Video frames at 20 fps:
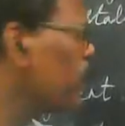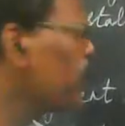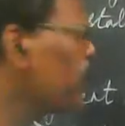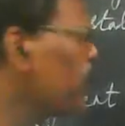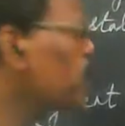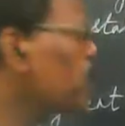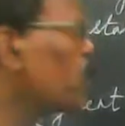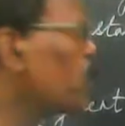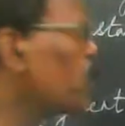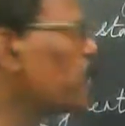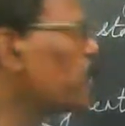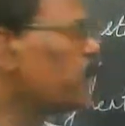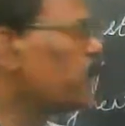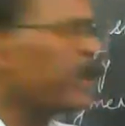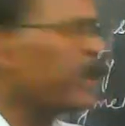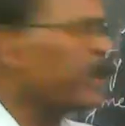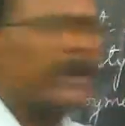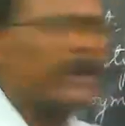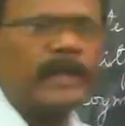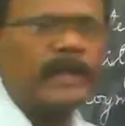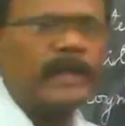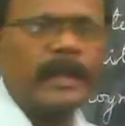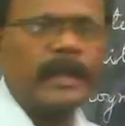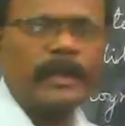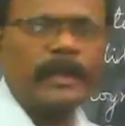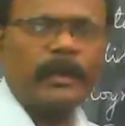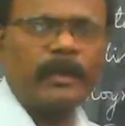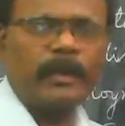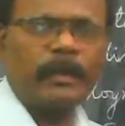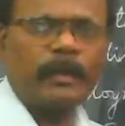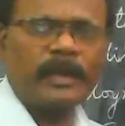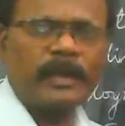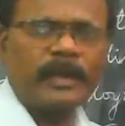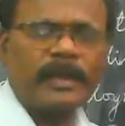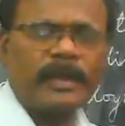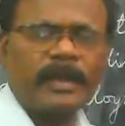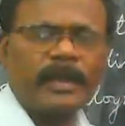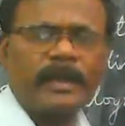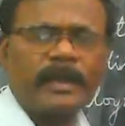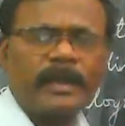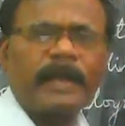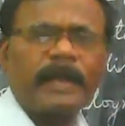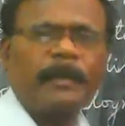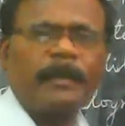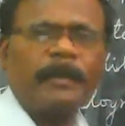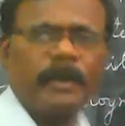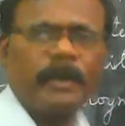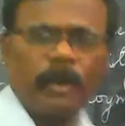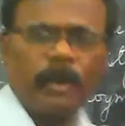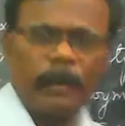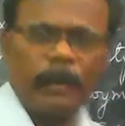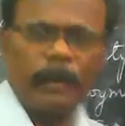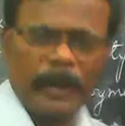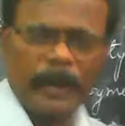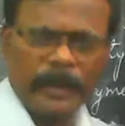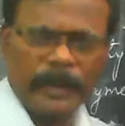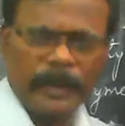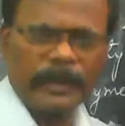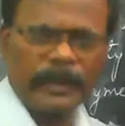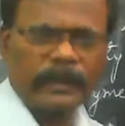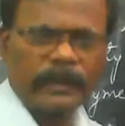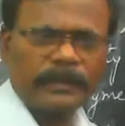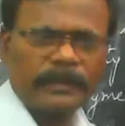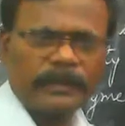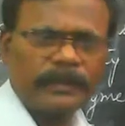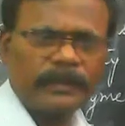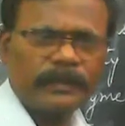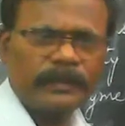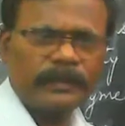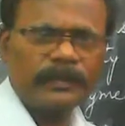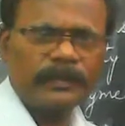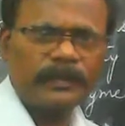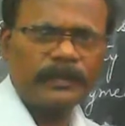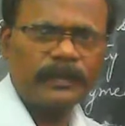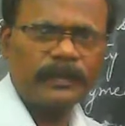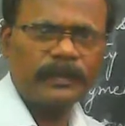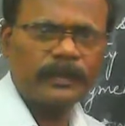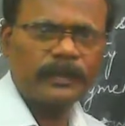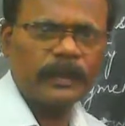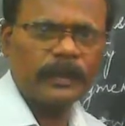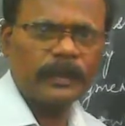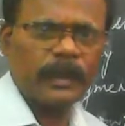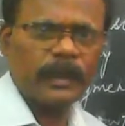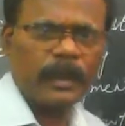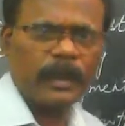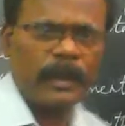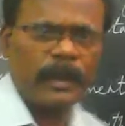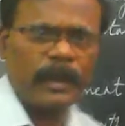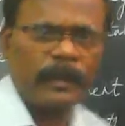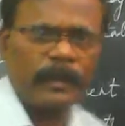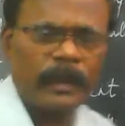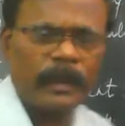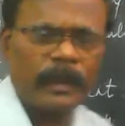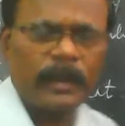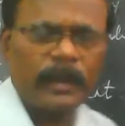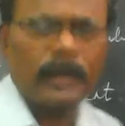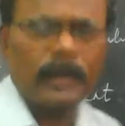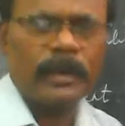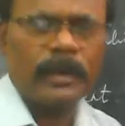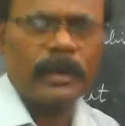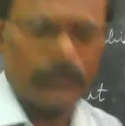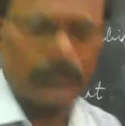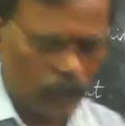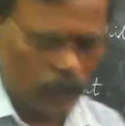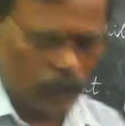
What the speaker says: these are the things that you must keep in your mind. Okay, so